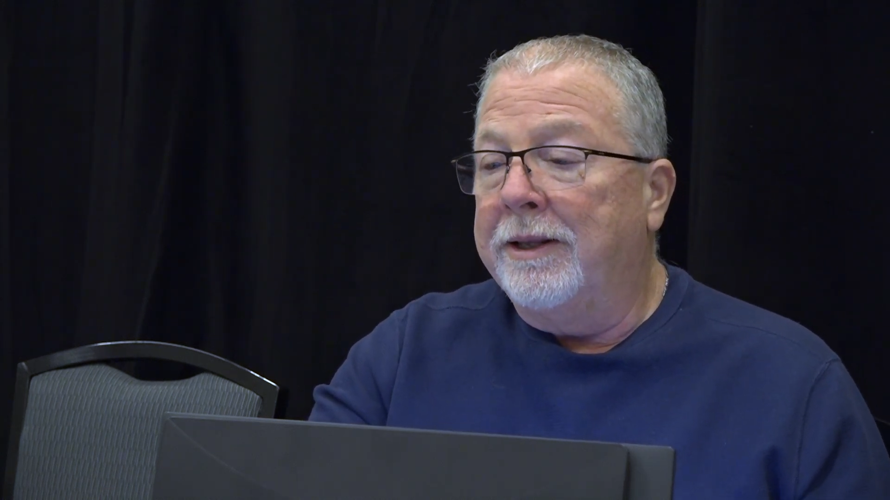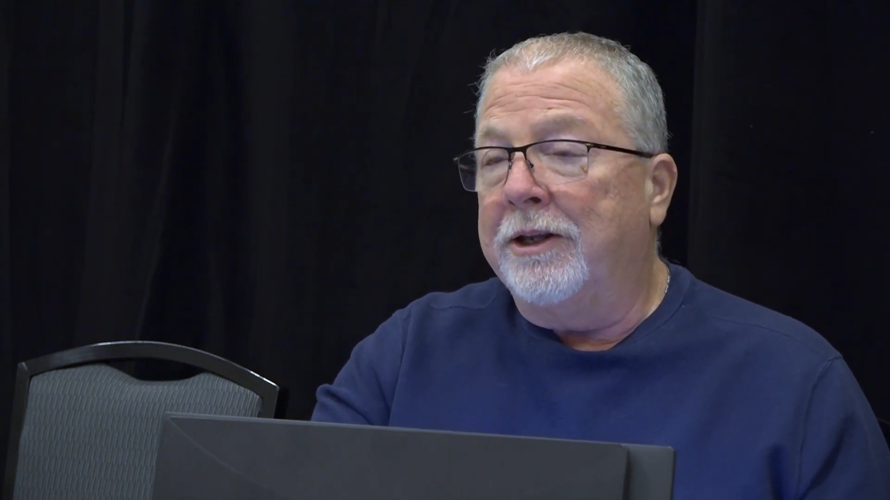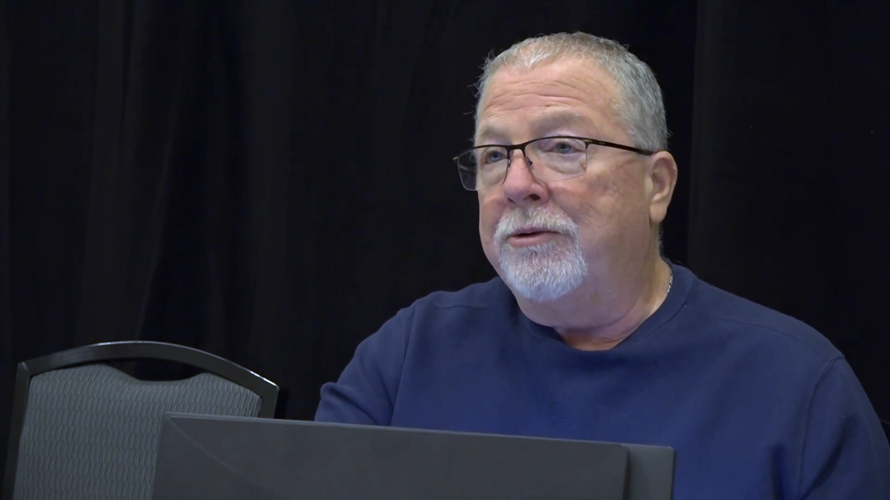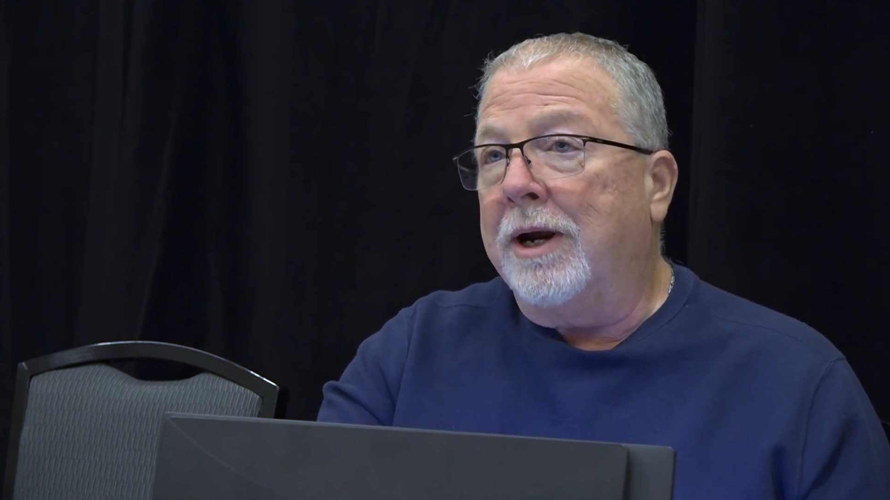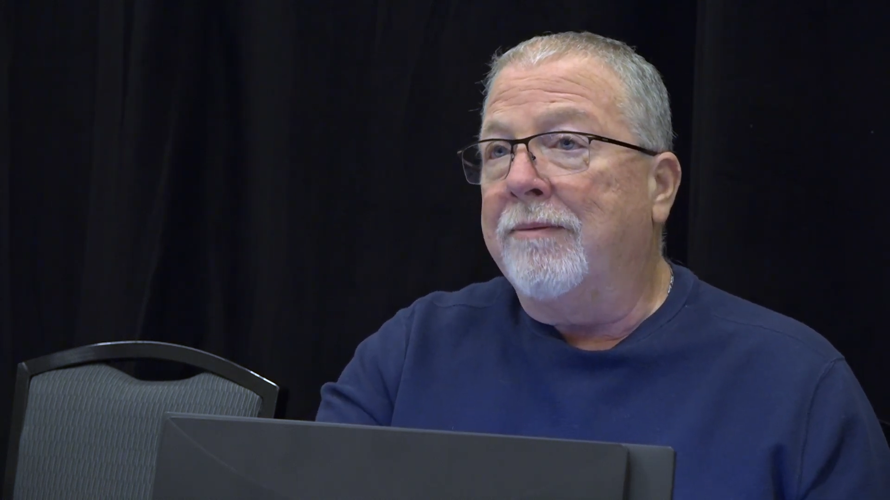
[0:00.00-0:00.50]
The
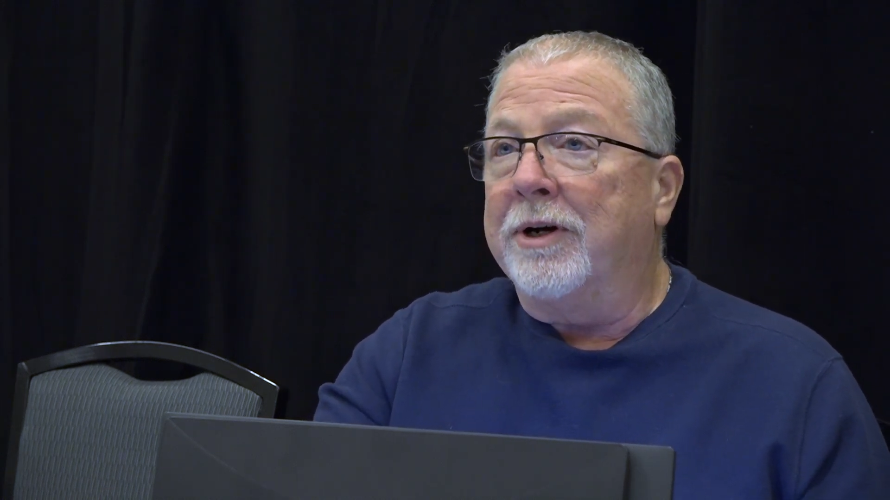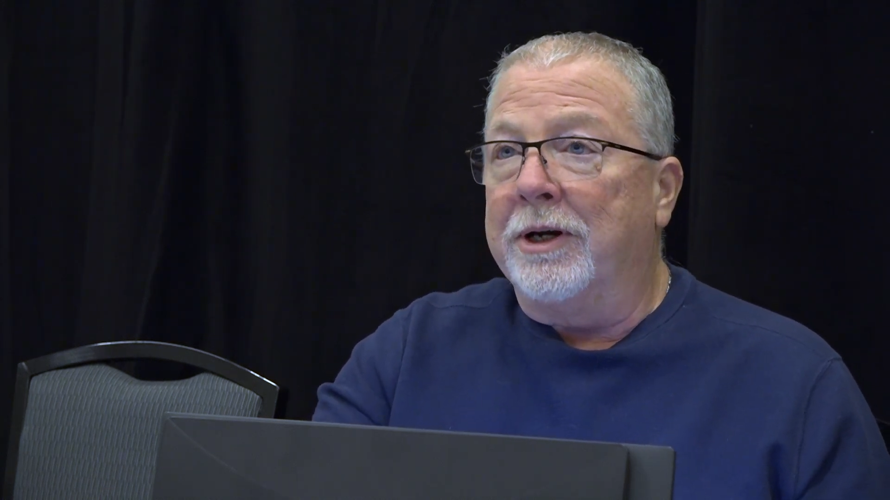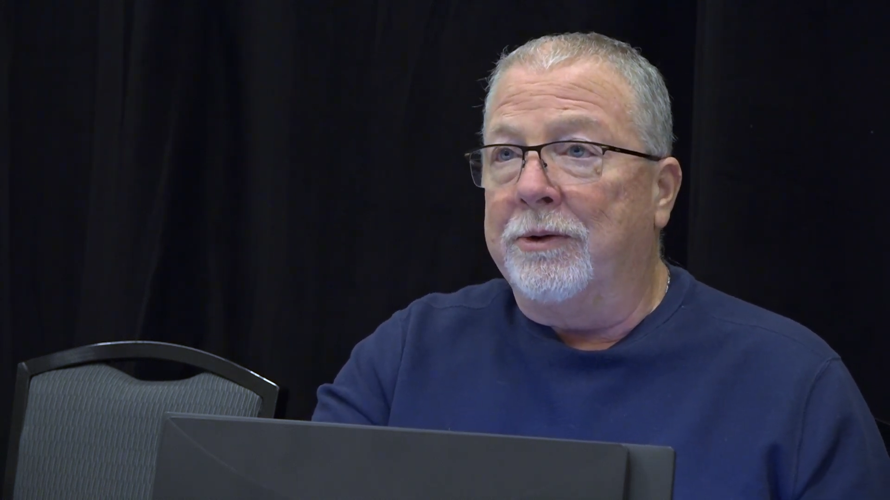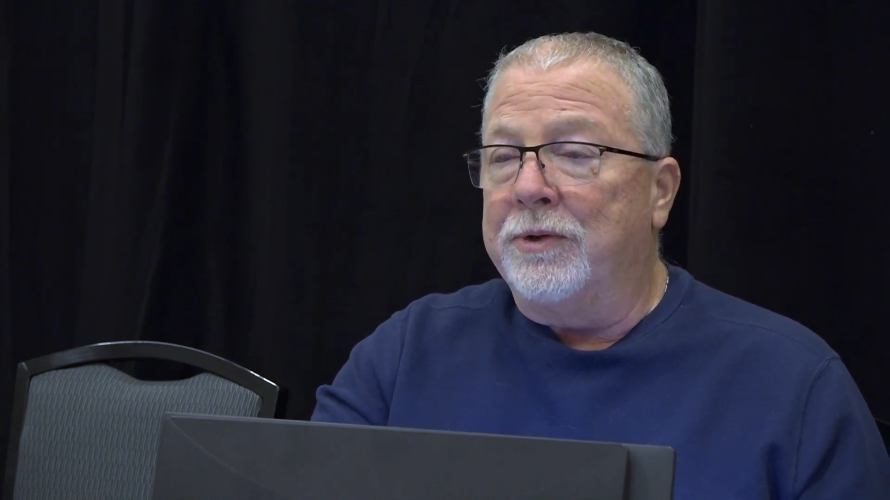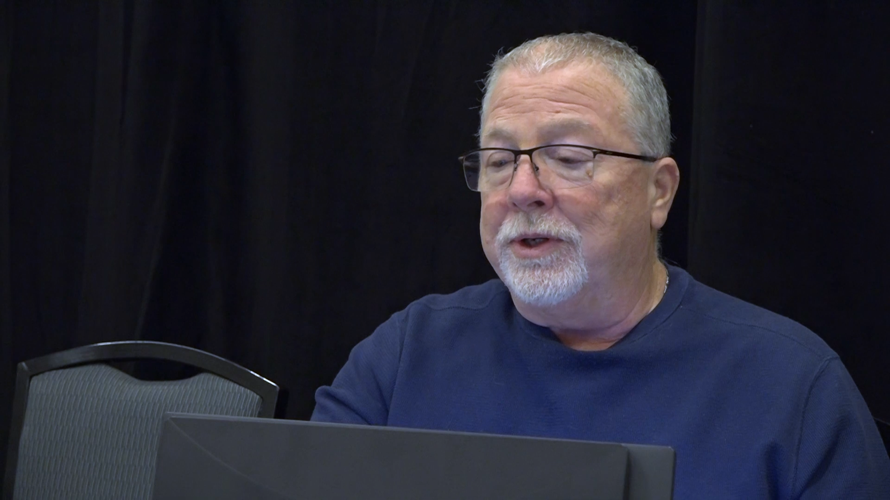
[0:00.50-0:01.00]
driver
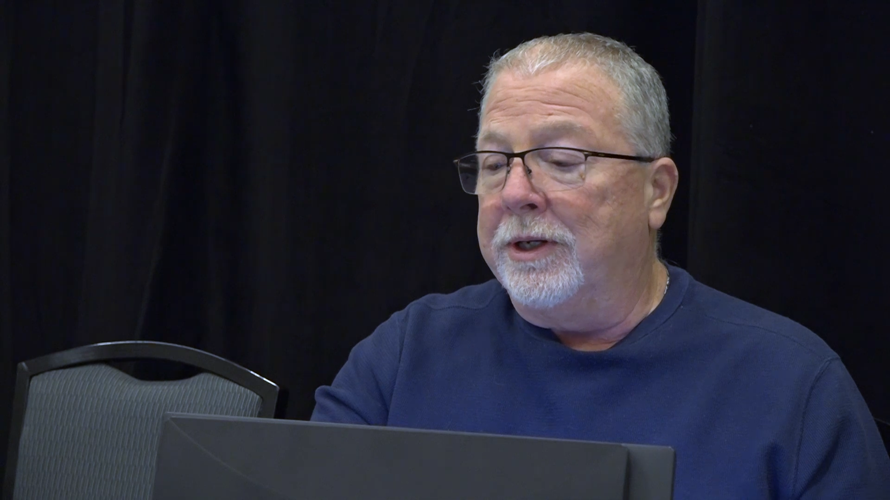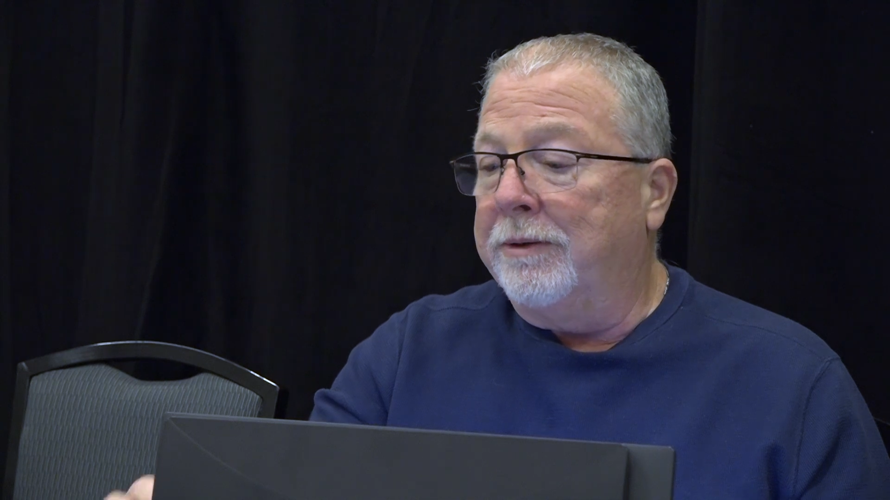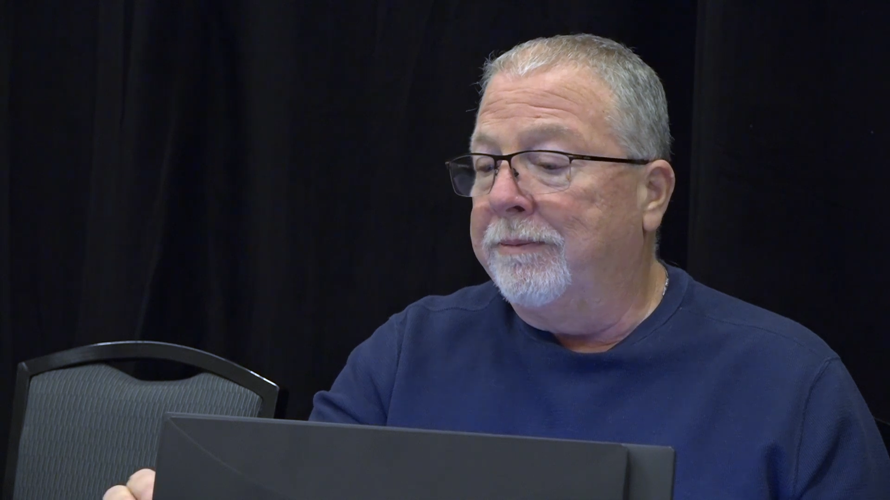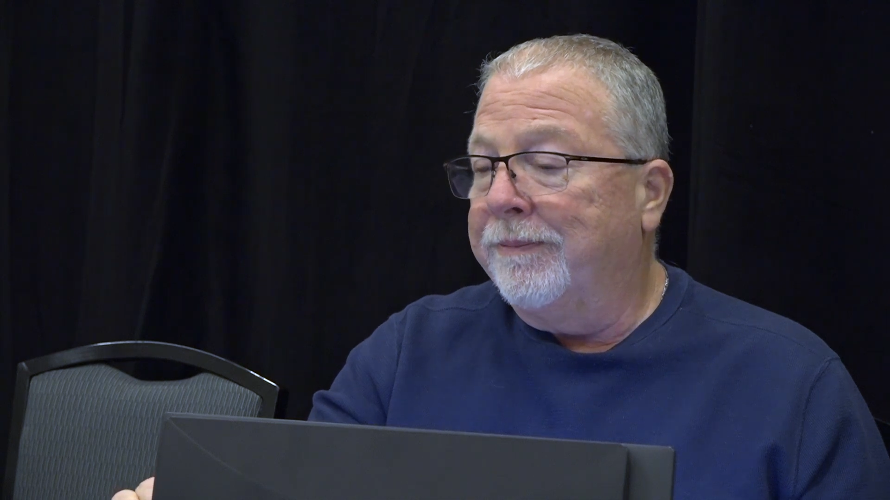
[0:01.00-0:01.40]
goes in,